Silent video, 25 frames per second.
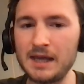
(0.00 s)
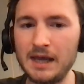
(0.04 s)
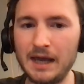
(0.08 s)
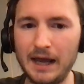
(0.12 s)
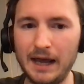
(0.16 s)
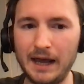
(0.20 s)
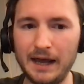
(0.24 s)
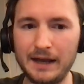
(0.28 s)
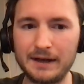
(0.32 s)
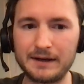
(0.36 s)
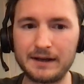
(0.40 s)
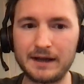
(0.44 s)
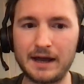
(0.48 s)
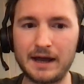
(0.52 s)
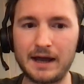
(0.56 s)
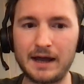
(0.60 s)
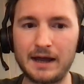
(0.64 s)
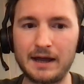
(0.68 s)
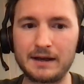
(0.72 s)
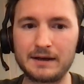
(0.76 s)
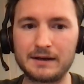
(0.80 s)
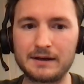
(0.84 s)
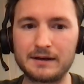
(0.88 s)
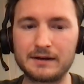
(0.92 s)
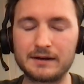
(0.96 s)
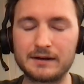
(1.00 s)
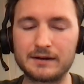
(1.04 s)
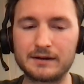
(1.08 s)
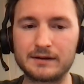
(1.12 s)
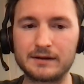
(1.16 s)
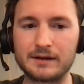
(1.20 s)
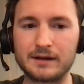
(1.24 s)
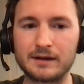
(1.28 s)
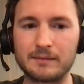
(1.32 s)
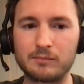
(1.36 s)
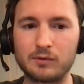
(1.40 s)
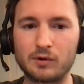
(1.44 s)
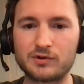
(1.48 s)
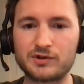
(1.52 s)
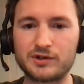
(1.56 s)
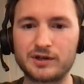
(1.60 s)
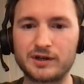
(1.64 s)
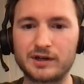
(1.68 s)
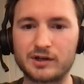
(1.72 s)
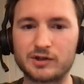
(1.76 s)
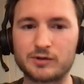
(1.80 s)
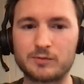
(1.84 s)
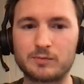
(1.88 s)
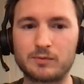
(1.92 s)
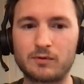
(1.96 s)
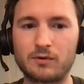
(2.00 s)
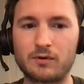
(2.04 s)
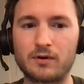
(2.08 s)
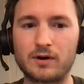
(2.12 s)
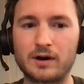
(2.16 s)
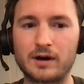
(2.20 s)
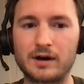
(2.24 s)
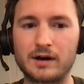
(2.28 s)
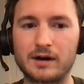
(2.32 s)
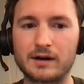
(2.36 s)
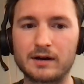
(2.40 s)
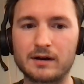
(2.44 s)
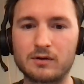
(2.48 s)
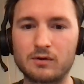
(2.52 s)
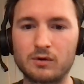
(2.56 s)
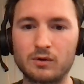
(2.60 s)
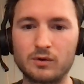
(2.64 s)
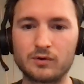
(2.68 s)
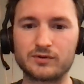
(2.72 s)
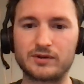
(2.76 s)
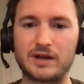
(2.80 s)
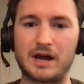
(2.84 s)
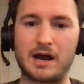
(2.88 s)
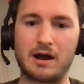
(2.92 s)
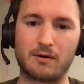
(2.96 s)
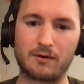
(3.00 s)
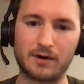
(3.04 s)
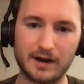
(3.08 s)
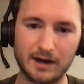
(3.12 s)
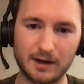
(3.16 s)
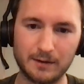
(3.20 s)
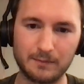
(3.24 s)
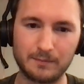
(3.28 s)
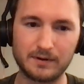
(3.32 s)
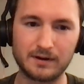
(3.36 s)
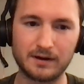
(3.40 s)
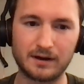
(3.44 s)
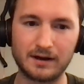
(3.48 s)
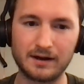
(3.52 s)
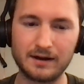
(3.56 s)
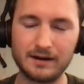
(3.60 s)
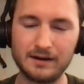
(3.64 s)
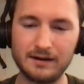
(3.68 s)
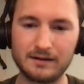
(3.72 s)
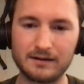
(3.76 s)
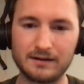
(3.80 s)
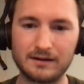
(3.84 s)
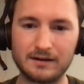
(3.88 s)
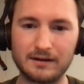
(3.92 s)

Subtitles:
and then the blockchain explorer calls our API.